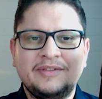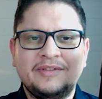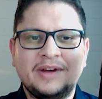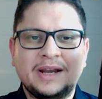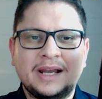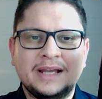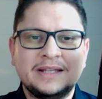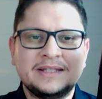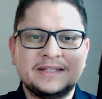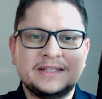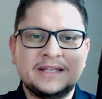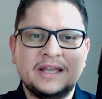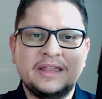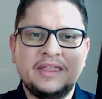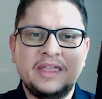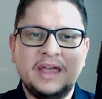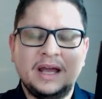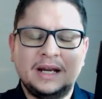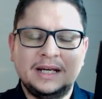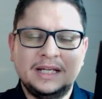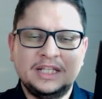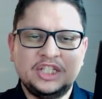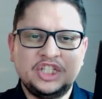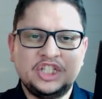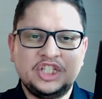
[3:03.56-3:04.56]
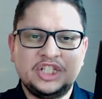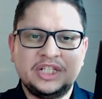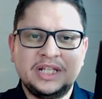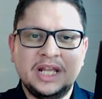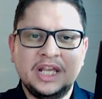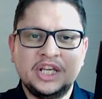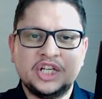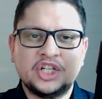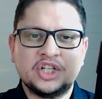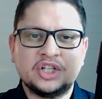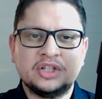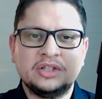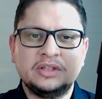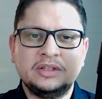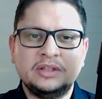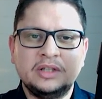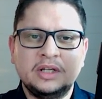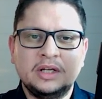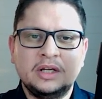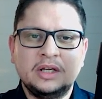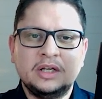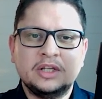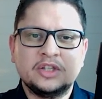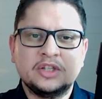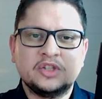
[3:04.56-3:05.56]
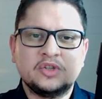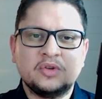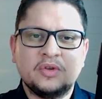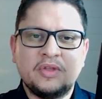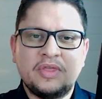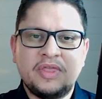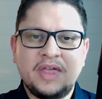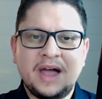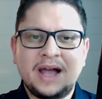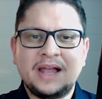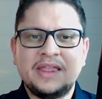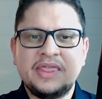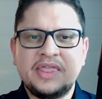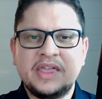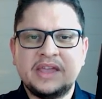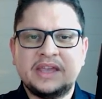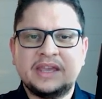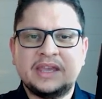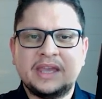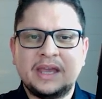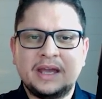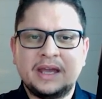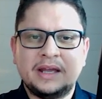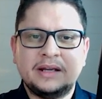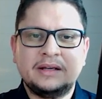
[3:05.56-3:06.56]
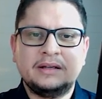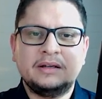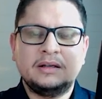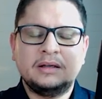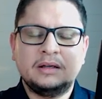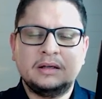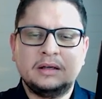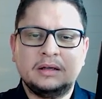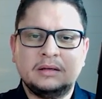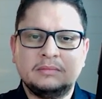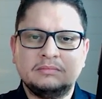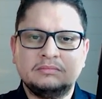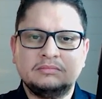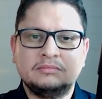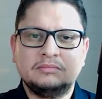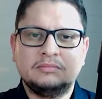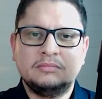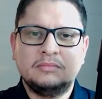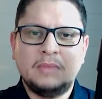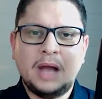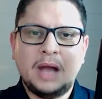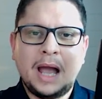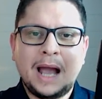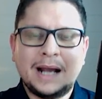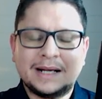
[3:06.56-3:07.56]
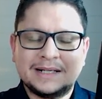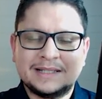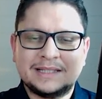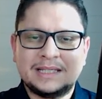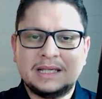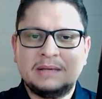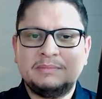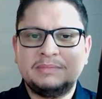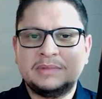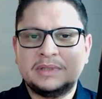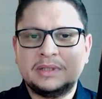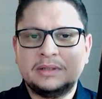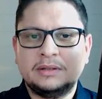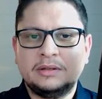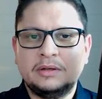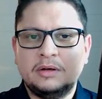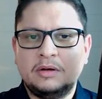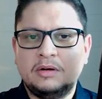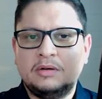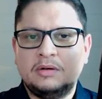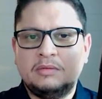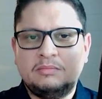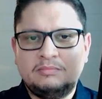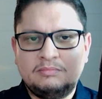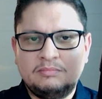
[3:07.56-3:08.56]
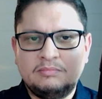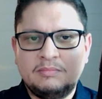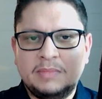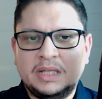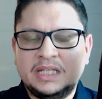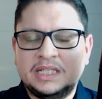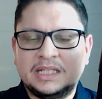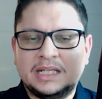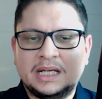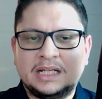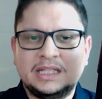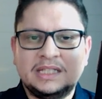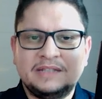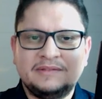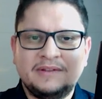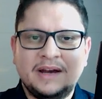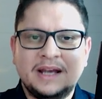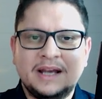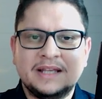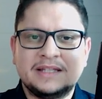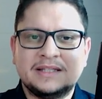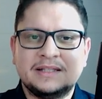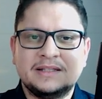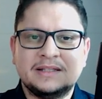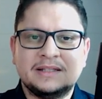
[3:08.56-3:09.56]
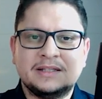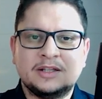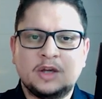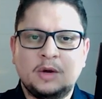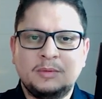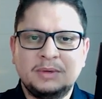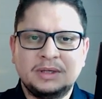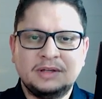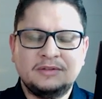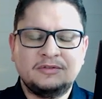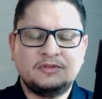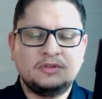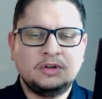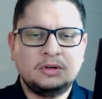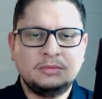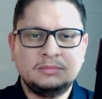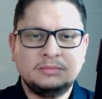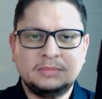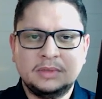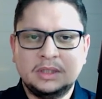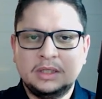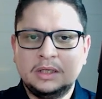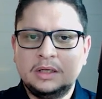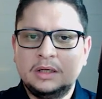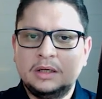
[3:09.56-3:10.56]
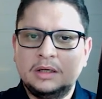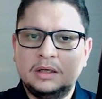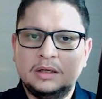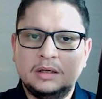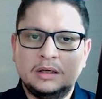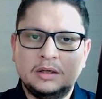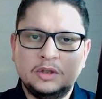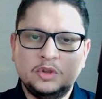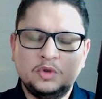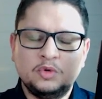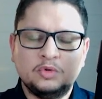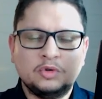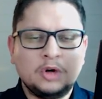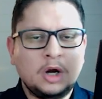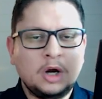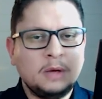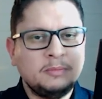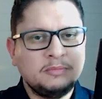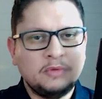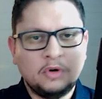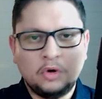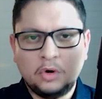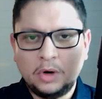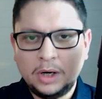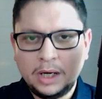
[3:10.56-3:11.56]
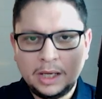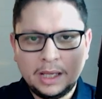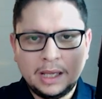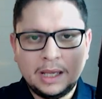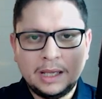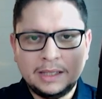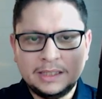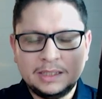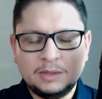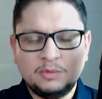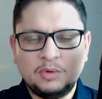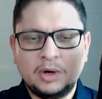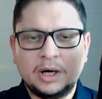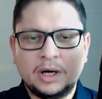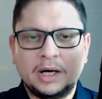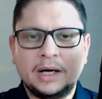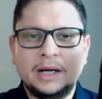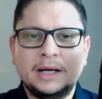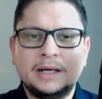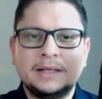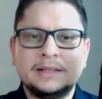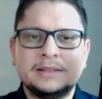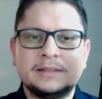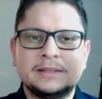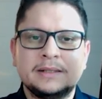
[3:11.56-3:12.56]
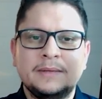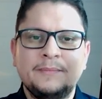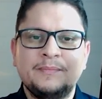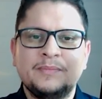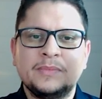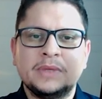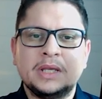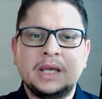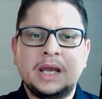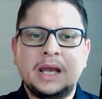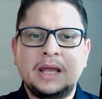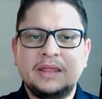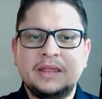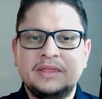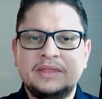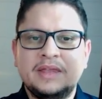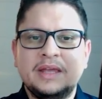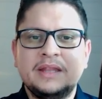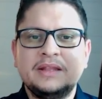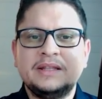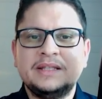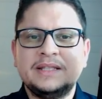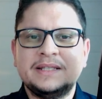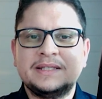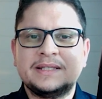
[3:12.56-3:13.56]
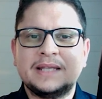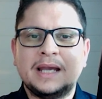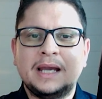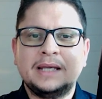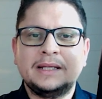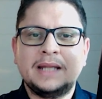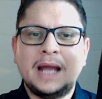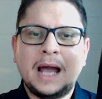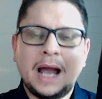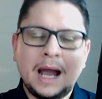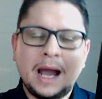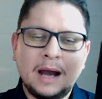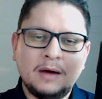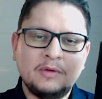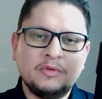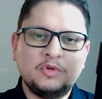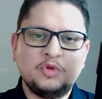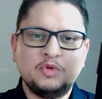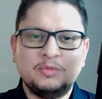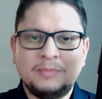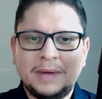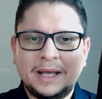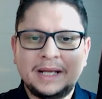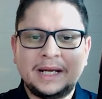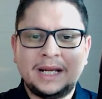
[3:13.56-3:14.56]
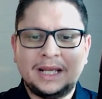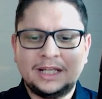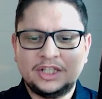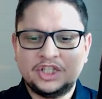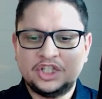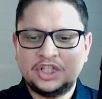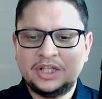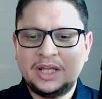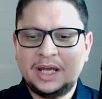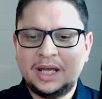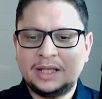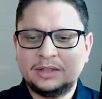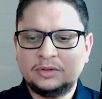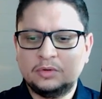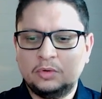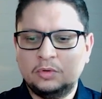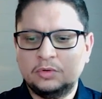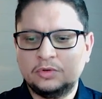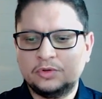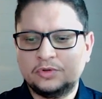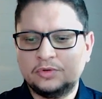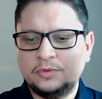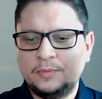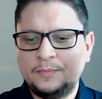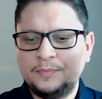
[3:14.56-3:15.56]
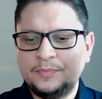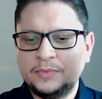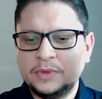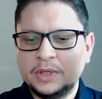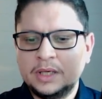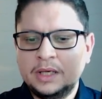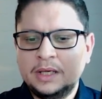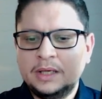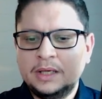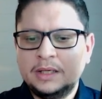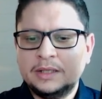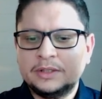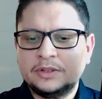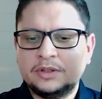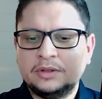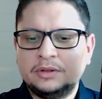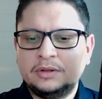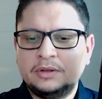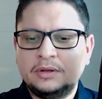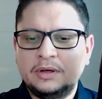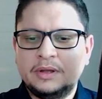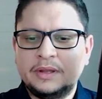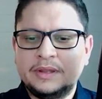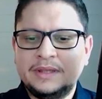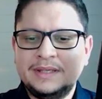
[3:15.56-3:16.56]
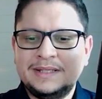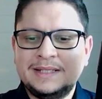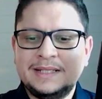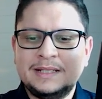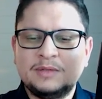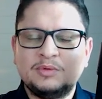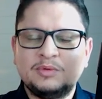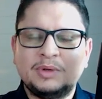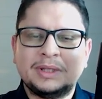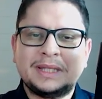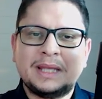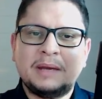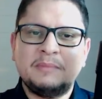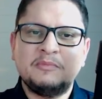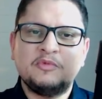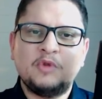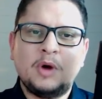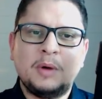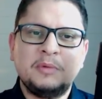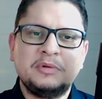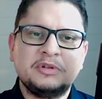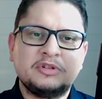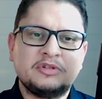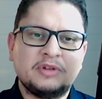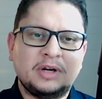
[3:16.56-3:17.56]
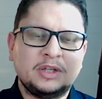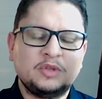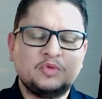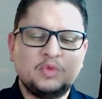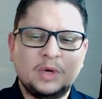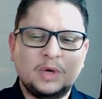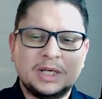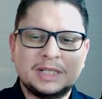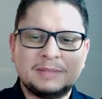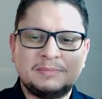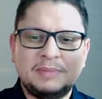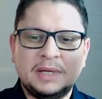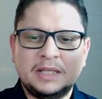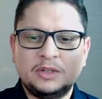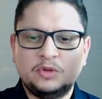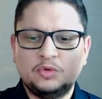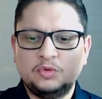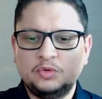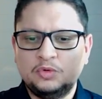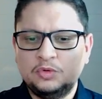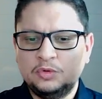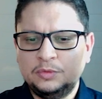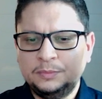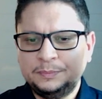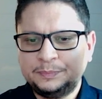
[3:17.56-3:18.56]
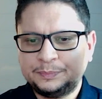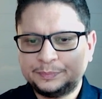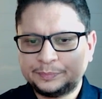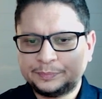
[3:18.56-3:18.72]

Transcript: I can say, their legislation so that they can accept medical devices coming from Europe or anywhere else, and then decide how to manage that also. So this is what I will try to explain to you